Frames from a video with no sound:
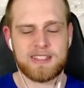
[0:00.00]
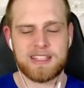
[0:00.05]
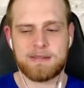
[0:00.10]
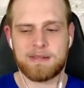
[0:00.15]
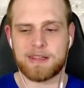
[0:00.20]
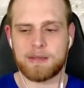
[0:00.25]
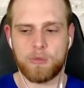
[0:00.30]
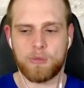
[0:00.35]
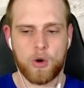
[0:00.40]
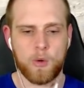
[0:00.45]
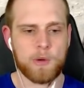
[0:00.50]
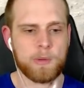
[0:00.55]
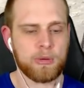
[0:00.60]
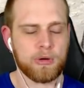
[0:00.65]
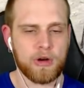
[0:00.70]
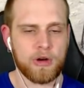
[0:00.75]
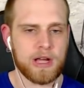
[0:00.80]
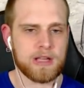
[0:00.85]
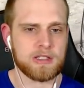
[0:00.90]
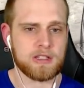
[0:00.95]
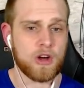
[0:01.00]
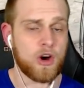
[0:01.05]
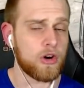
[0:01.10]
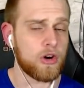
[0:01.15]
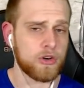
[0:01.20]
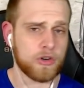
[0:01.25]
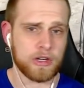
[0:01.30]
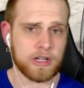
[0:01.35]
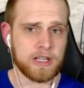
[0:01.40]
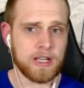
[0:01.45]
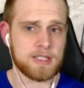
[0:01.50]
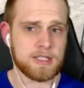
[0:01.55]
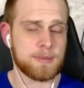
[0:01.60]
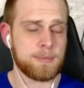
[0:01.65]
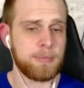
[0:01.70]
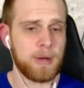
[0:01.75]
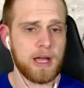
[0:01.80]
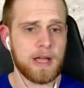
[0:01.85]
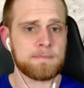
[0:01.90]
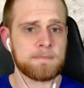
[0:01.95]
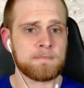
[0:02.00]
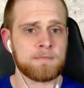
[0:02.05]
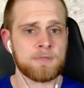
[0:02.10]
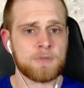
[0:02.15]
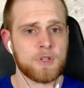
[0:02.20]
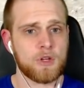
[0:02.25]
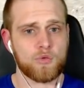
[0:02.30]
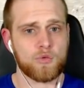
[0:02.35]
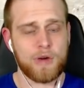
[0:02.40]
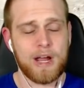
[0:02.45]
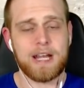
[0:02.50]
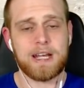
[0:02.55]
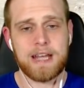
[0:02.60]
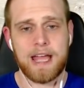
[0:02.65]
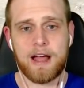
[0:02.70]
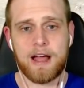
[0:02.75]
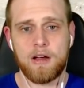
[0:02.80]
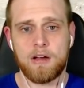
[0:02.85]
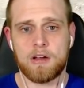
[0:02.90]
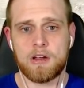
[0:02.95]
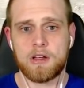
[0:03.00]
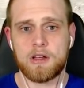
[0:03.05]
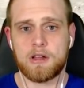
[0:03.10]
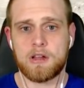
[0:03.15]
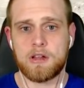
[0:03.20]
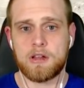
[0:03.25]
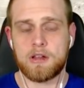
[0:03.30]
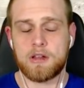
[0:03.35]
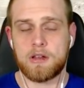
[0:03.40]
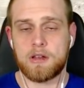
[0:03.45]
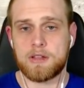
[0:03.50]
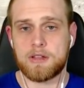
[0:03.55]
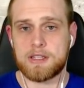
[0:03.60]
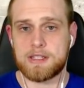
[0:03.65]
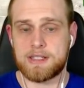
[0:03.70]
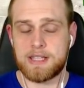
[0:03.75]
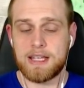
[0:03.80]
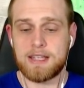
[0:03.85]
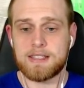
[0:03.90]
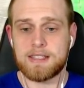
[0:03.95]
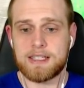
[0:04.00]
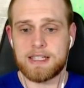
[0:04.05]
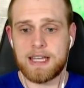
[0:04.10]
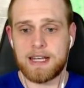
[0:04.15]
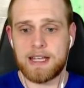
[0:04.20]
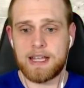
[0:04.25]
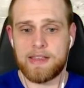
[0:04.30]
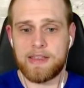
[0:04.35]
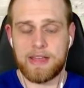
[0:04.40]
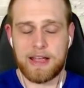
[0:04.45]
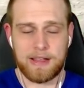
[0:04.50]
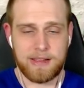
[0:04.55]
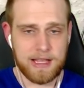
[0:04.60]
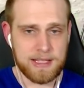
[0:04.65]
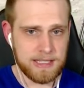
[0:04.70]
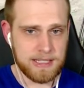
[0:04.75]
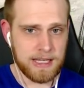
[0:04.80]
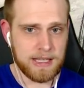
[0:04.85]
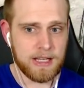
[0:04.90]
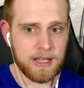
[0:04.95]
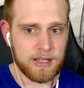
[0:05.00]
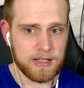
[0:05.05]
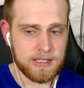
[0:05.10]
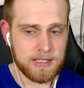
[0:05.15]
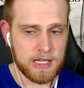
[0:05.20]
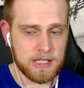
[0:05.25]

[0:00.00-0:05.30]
It seems like the more we progress, the harder it gets. But right now, since getting Thylessia